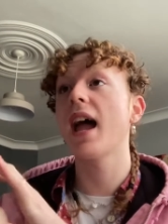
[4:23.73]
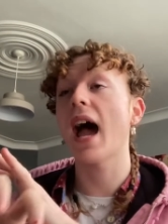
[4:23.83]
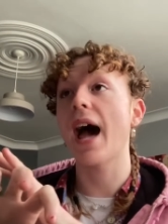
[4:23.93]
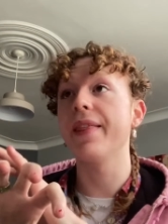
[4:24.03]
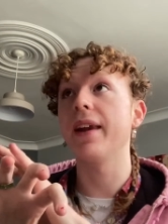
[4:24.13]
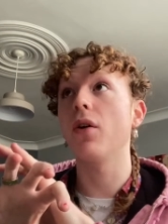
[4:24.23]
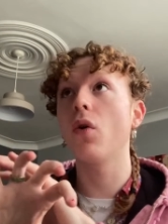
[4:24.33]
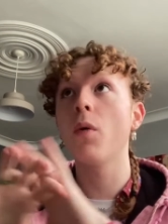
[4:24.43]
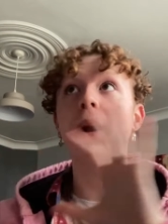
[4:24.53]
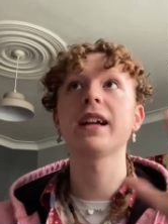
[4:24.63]
And then
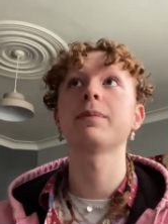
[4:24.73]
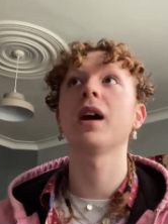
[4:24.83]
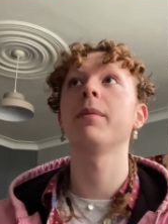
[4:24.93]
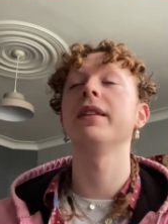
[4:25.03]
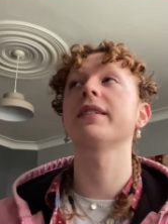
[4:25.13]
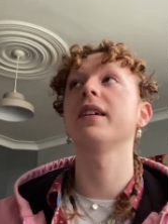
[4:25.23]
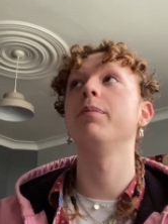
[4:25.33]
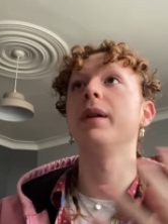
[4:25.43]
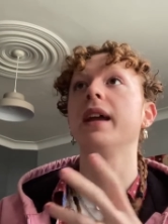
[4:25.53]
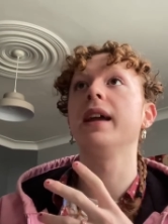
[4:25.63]
all my experiments could
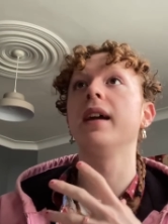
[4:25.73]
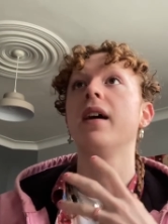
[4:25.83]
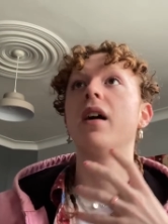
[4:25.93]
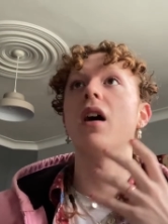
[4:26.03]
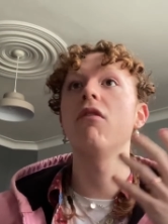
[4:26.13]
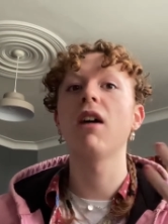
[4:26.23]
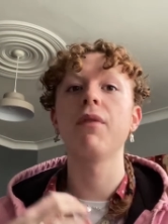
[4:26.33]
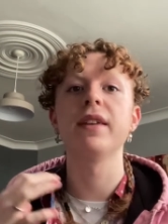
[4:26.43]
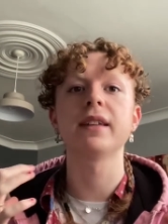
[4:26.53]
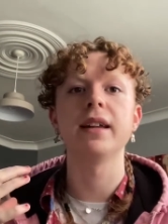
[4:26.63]
be around
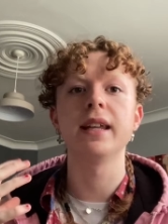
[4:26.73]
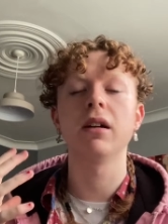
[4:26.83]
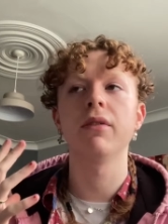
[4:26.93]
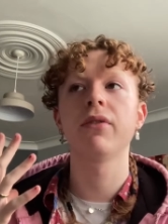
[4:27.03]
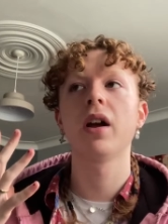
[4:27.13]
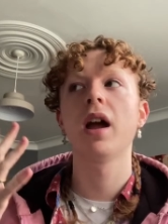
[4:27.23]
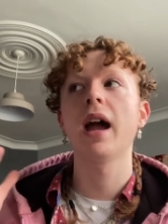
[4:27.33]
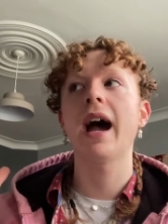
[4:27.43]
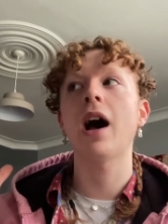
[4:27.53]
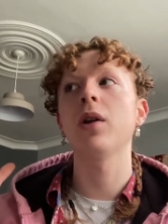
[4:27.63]
this idea of
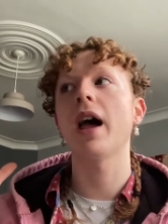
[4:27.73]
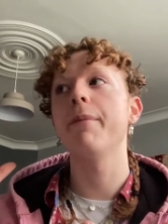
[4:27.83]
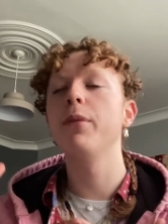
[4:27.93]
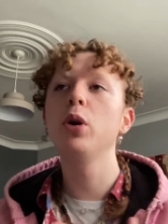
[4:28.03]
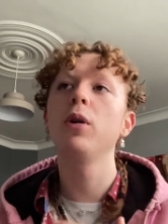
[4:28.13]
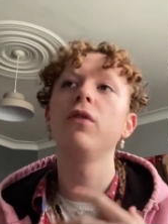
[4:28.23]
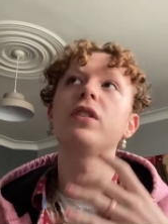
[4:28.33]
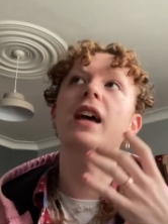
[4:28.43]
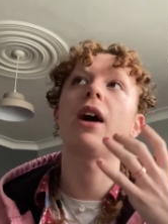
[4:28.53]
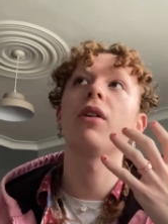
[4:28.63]
how light moves,
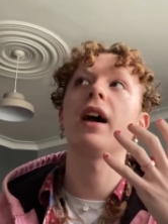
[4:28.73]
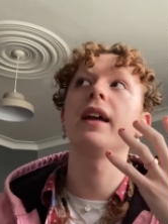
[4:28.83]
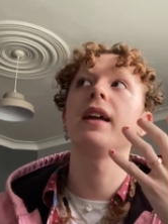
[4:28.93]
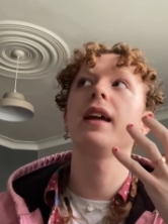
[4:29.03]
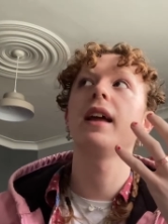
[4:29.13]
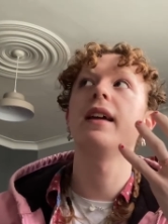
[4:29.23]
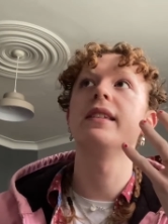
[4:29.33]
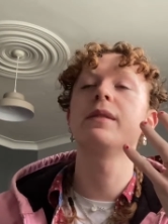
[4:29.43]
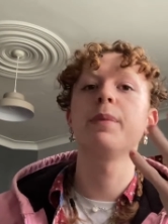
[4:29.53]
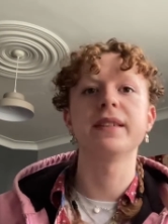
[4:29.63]
how light
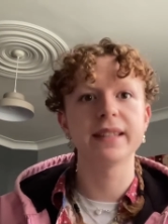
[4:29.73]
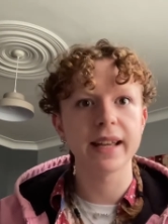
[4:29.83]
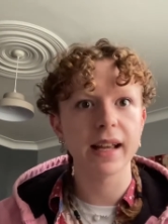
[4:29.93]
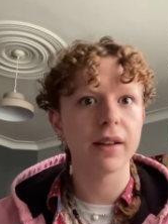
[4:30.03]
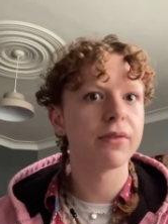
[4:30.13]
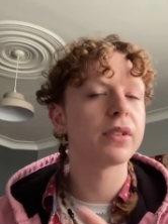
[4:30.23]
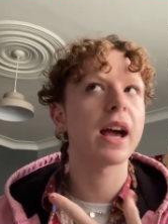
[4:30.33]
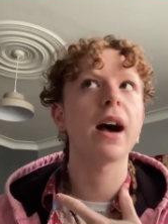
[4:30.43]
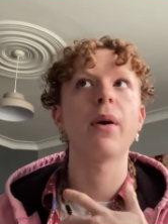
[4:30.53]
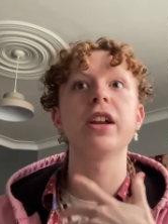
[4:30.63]
is perceived,
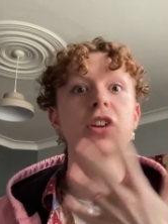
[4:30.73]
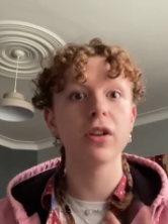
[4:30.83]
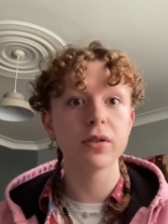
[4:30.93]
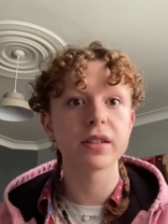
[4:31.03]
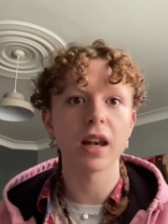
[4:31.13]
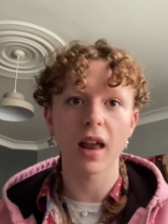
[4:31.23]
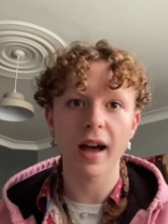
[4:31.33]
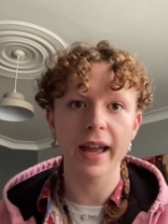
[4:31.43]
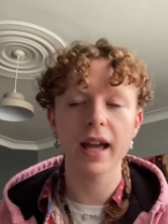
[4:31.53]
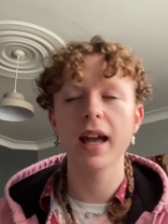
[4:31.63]
how I use the
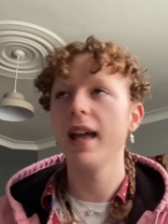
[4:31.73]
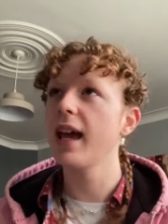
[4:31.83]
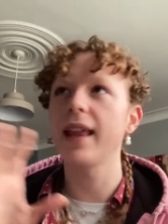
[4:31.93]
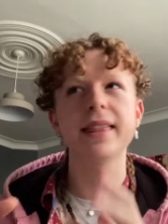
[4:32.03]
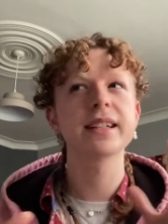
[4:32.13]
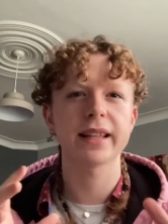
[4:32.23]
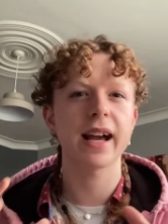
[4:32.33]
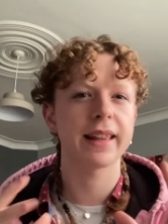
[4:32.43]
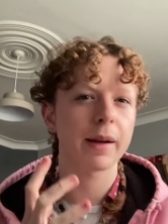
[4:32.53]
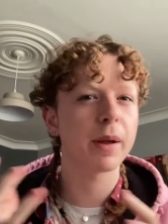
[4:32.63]
light, and things like
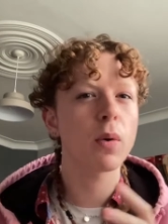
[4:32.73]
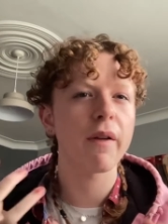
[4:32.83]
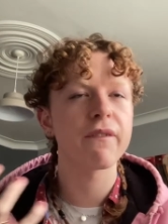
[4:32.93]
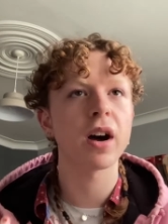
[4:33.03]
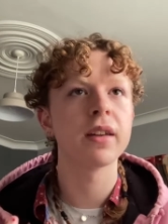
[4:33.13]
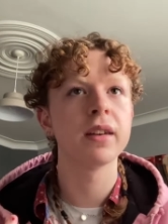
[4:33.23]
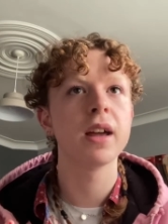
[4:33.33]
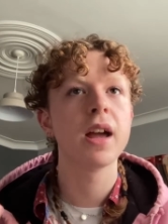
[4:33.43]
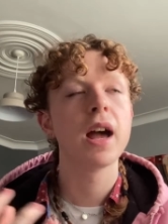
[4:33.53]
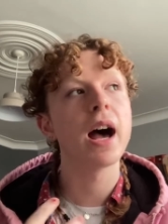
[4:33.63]
that. That'd be quite fun
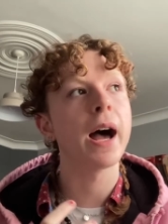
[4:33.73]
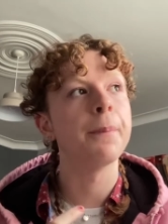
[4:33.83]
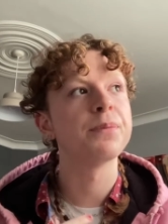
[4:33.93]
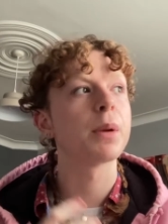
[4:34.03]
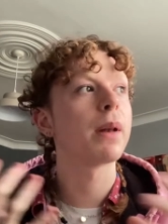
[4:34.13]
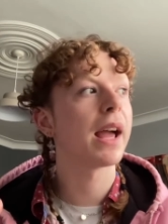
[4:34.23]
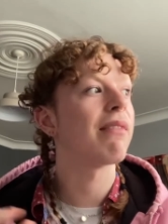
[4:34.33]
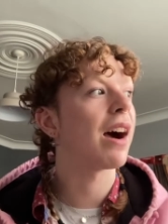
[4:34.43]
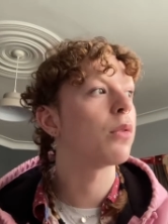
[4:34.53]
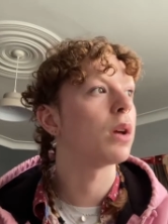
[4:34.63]
um, to play
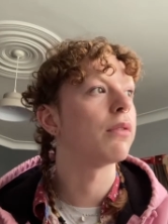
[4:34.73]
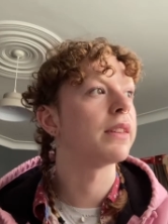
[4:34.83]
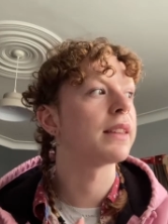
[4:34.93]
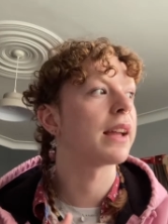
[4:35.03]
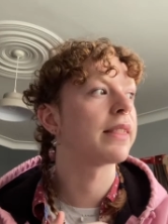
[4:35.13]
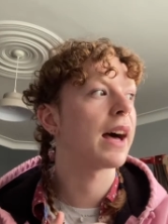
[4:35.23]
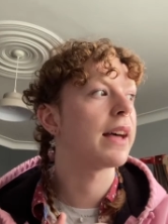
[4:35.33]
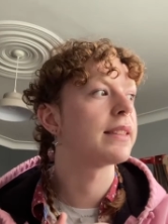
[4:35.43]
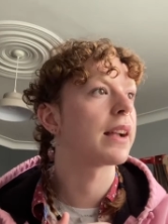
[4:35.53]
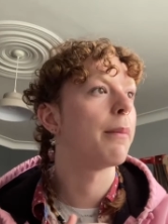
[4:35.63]
around with as like that
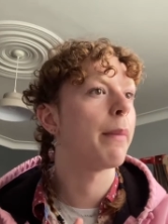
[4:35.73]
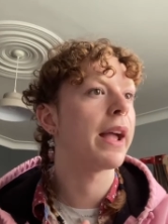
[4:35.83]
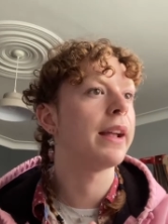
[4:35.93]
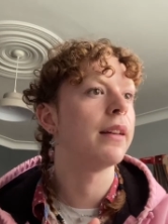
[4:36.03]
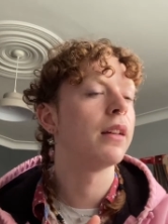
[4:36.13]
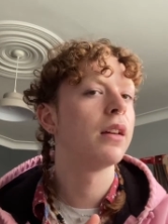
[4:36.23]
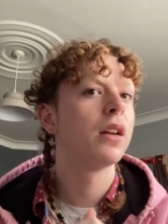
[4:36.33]
as like a main